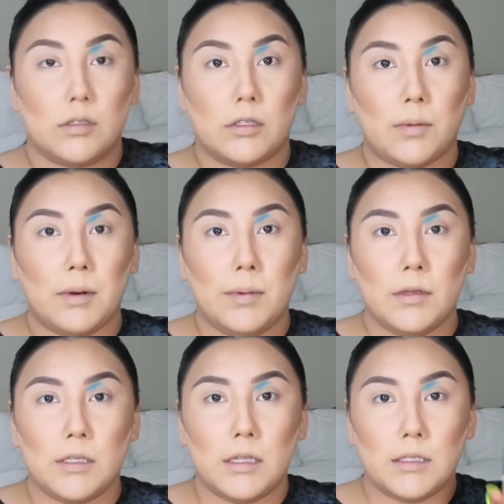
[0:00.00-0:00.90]
So I'm going to be
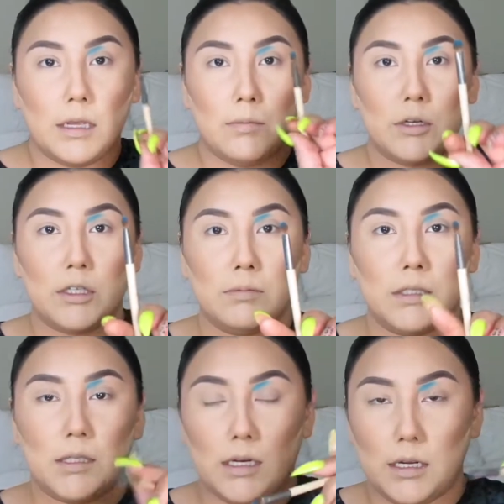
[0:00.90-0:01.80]
using the same brush. I'm
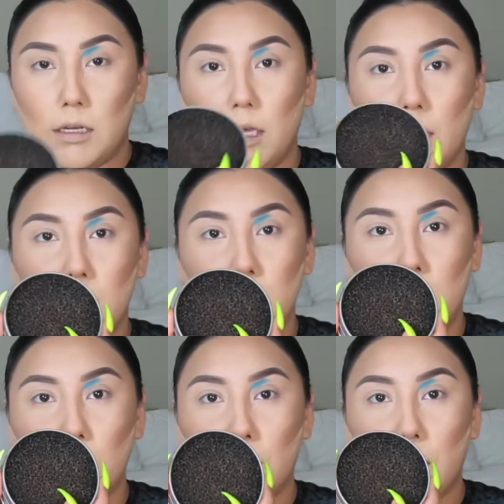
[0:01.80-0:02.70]
just going to get this
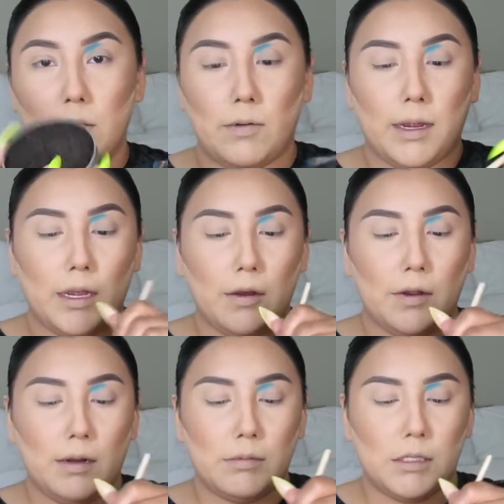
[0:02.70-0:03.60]
little thingy right here,
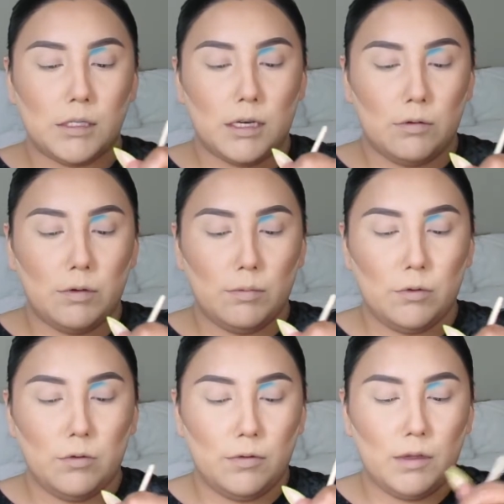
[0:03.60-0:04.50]
and I'm just going to
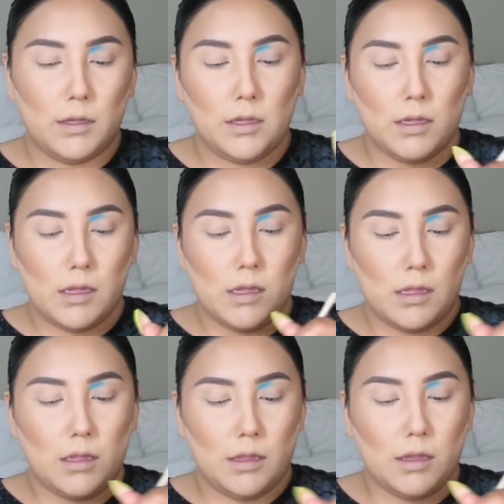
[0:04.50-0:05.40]
remove
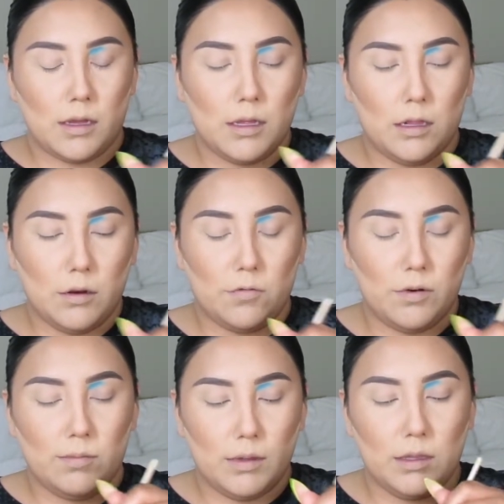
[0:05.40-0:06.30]
the color
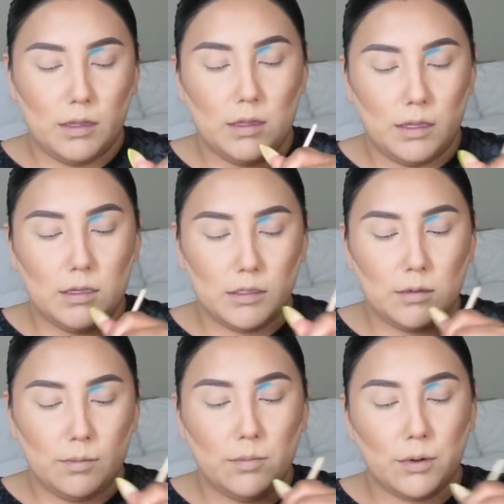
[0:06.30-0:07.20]
from this
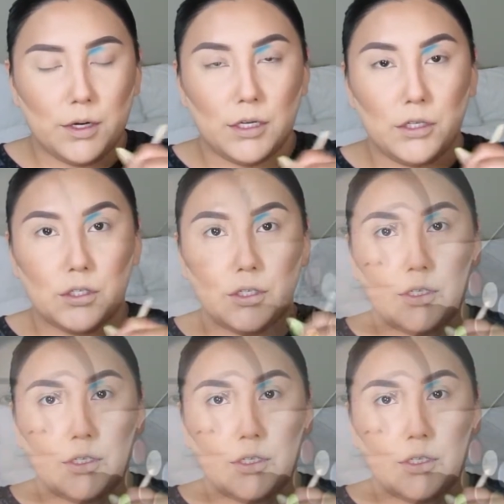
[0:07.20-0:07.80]
brush.